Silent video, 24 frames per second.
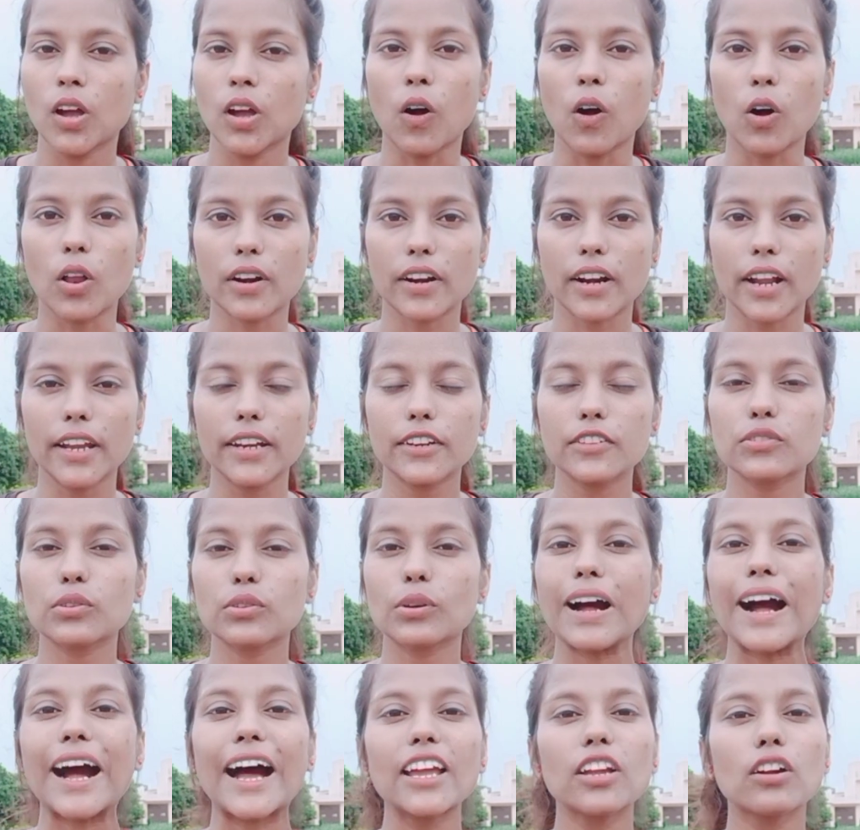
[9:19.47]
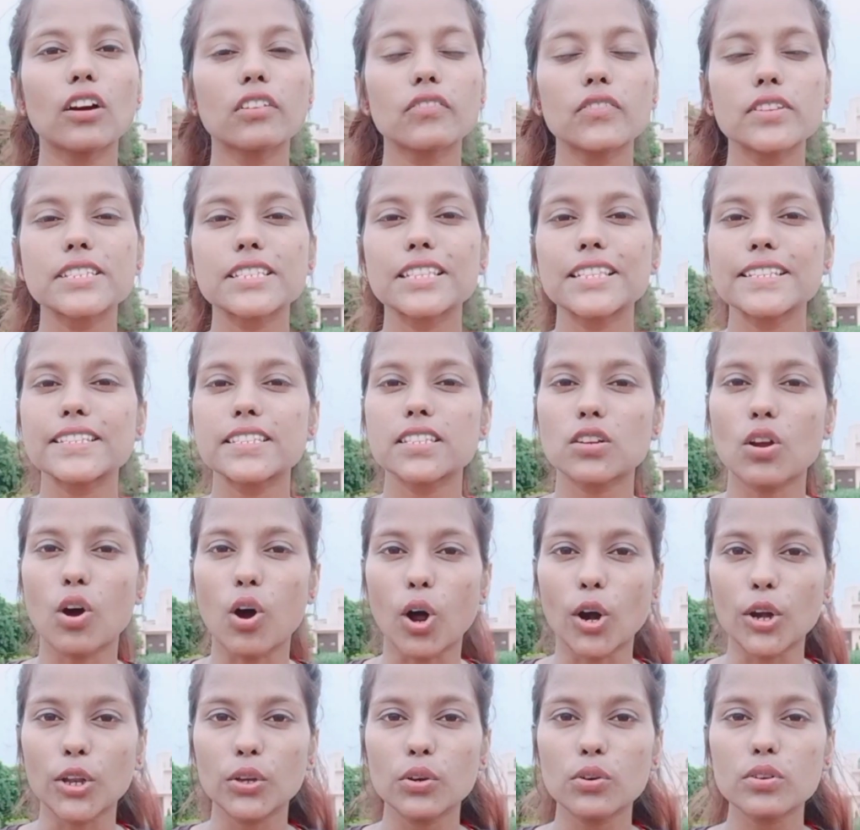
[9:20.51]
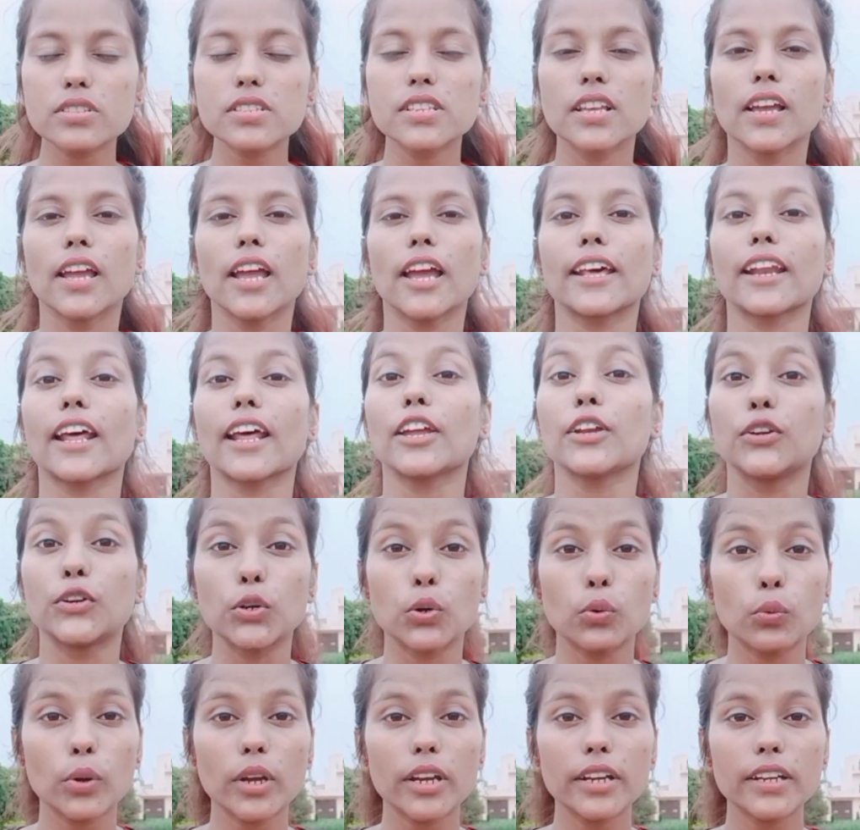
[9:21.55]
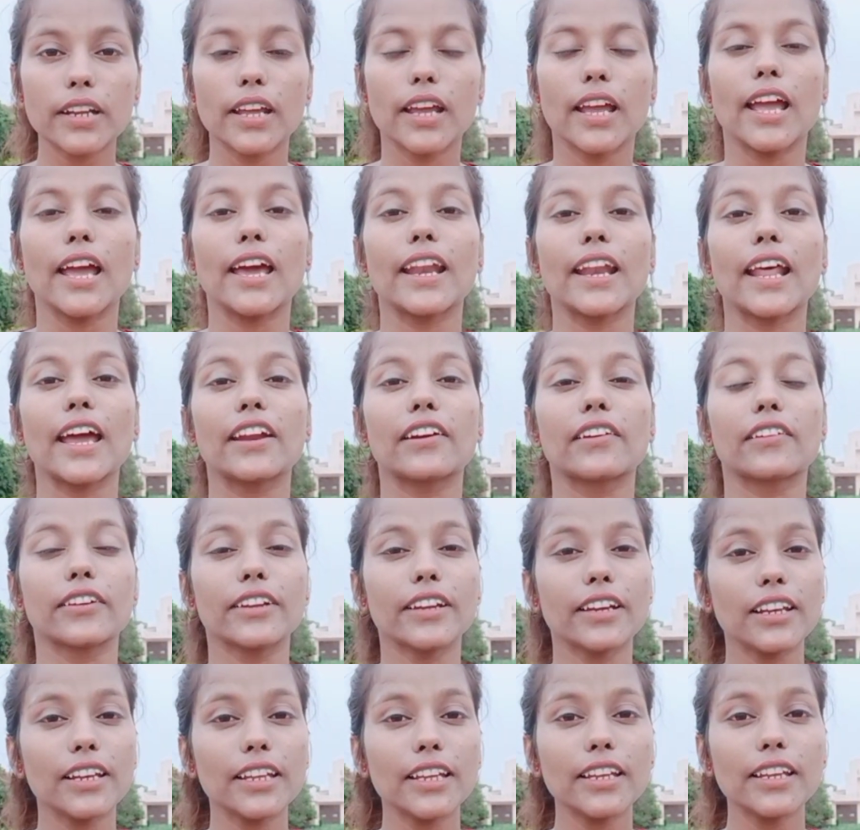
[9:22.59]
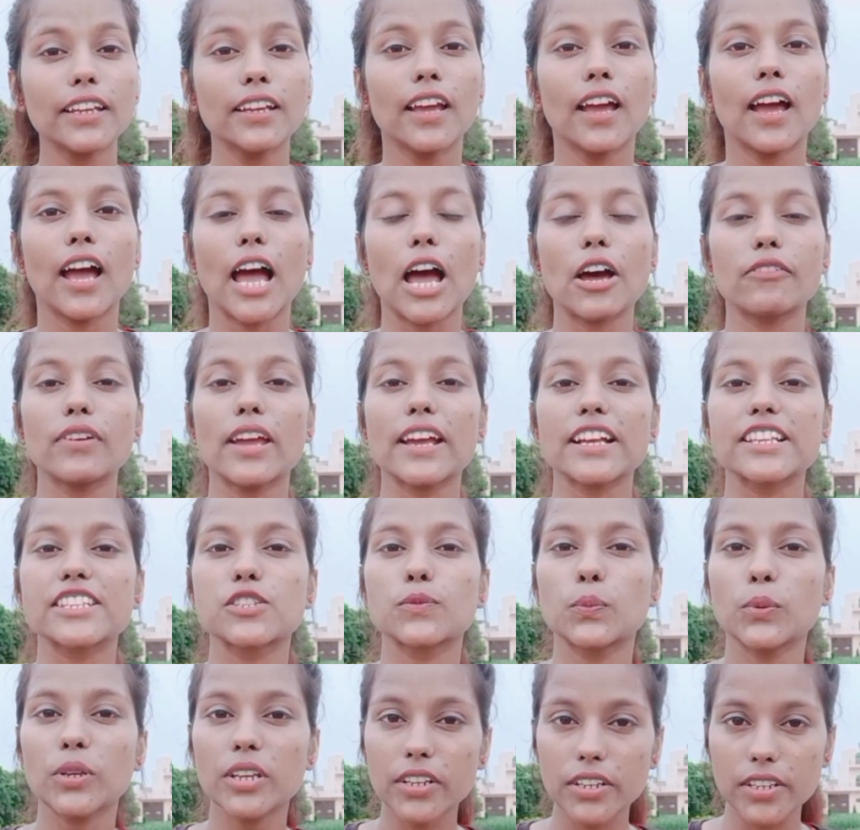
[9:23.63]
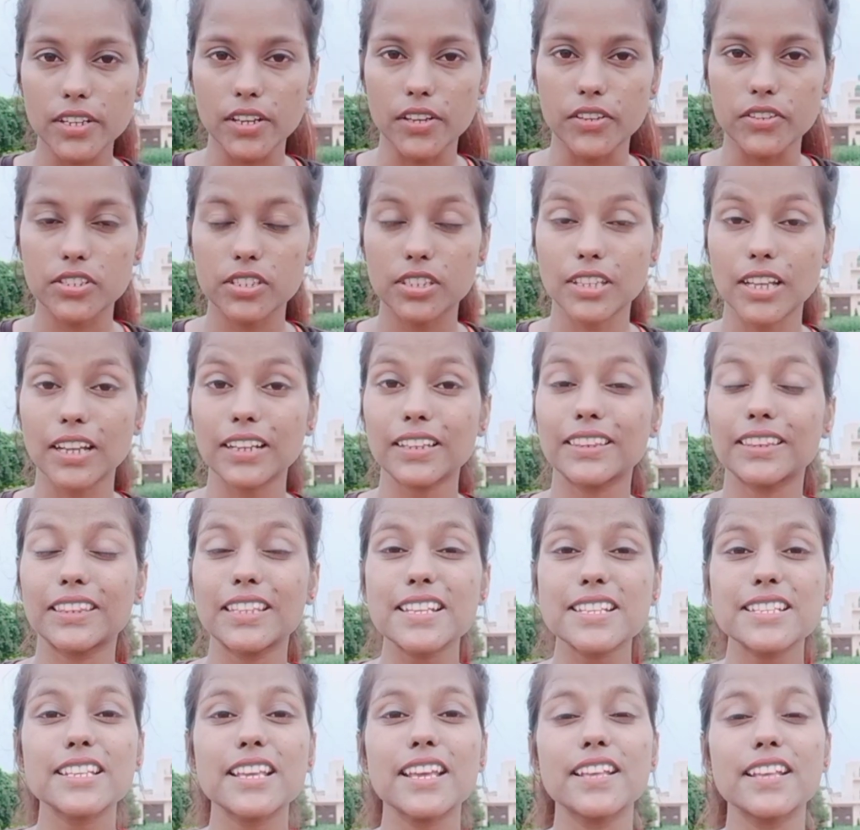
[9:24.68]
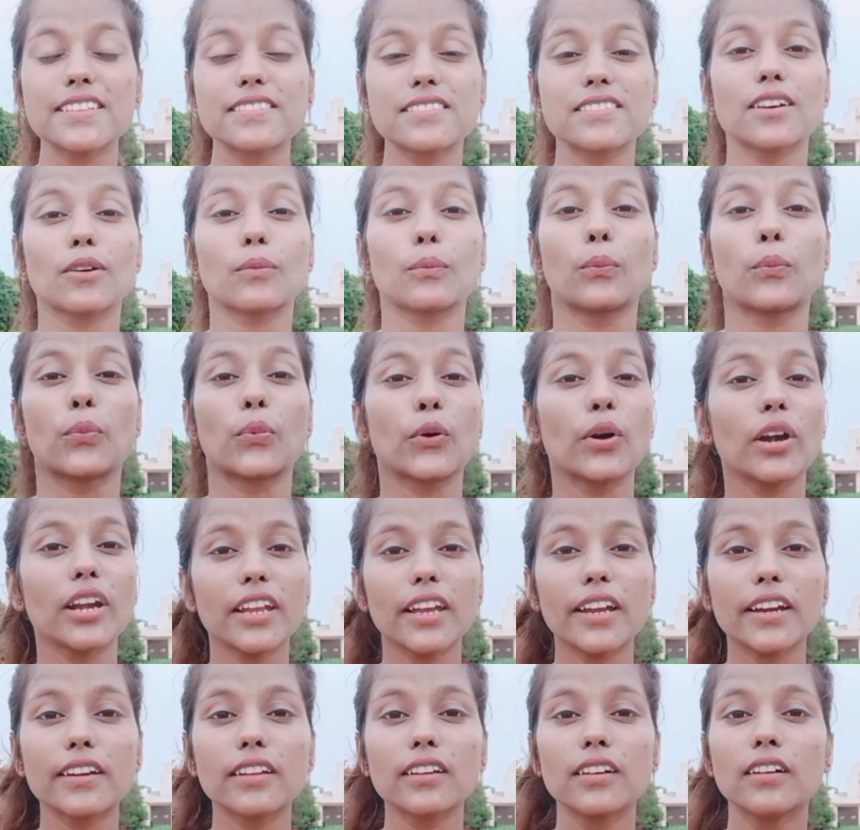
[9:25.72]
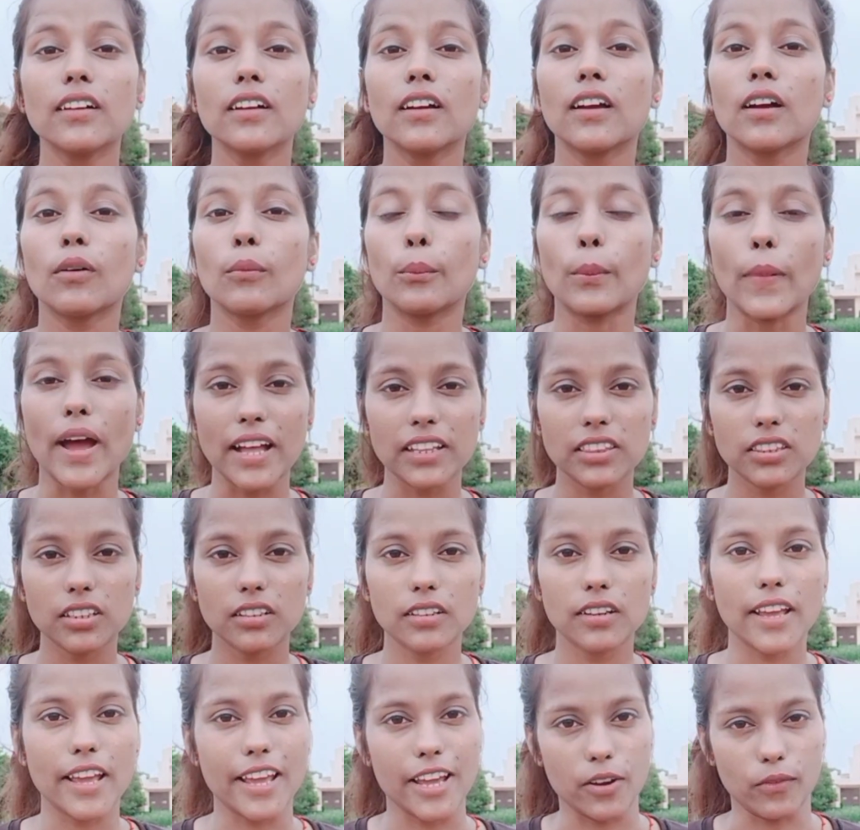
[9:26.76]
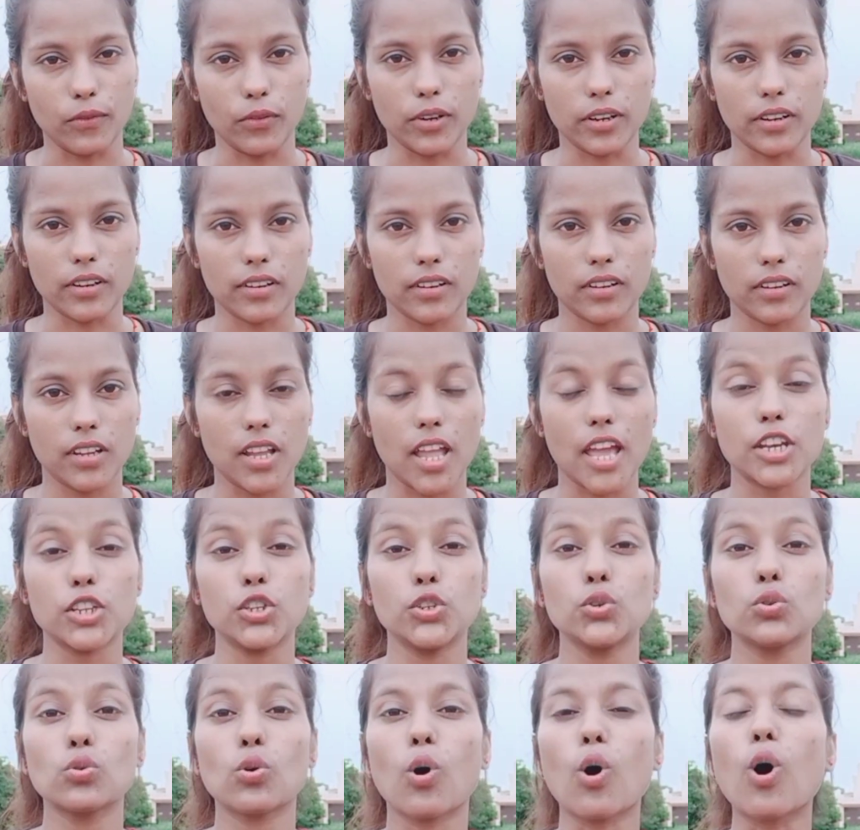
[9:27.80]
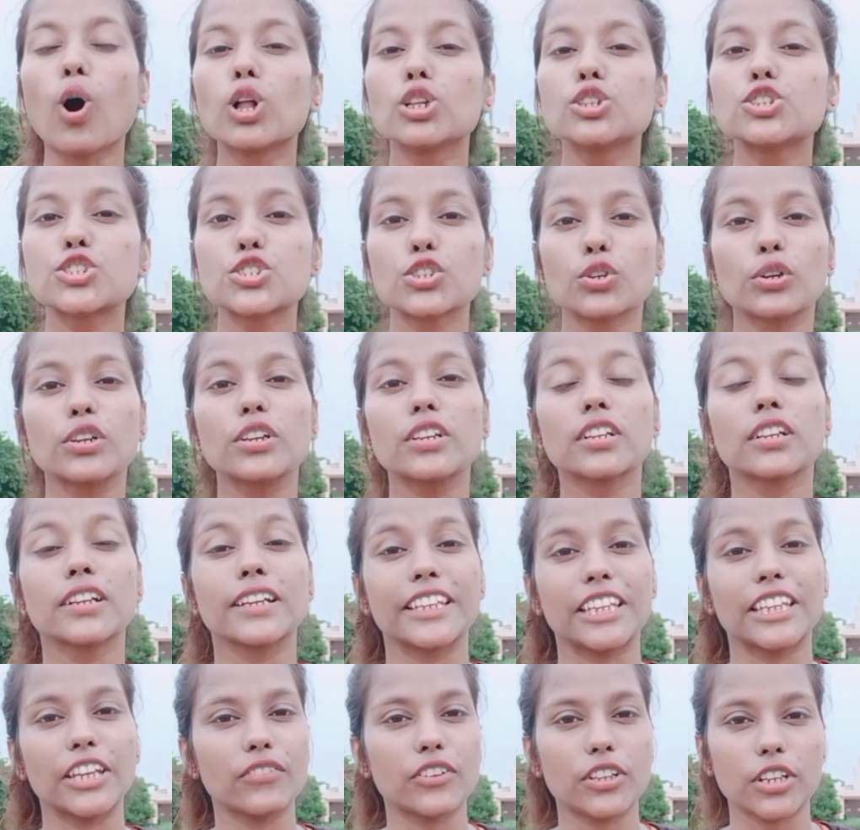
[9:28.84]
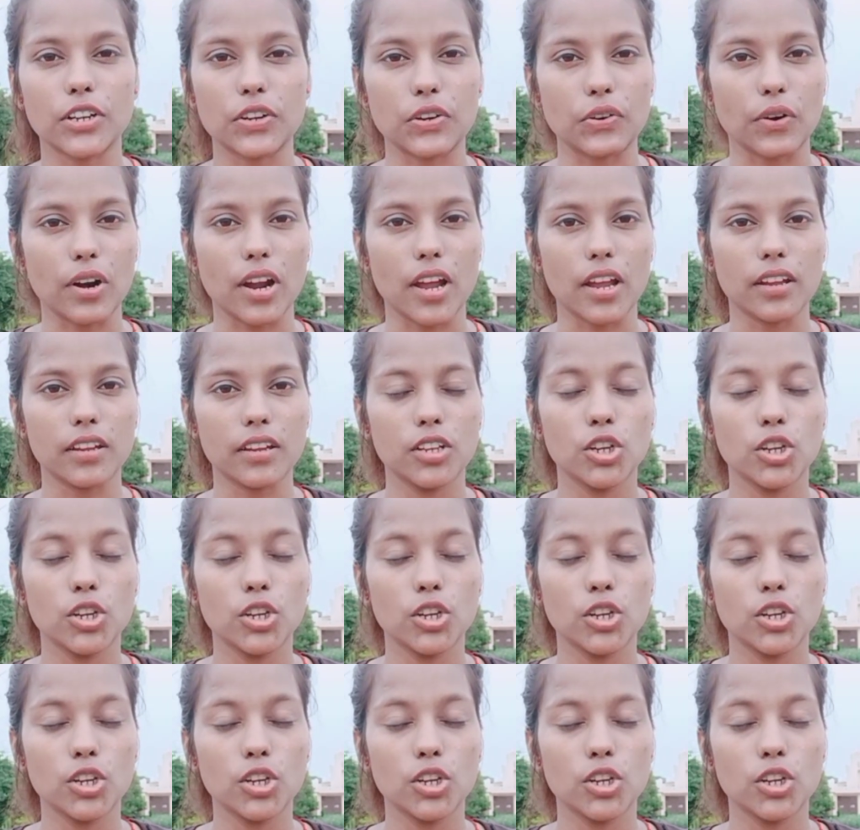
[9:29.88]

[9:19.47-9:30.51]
Alright, so I always listen audios and I do it and I really have experienced that this is the brilliant method ever and you all should give it a try.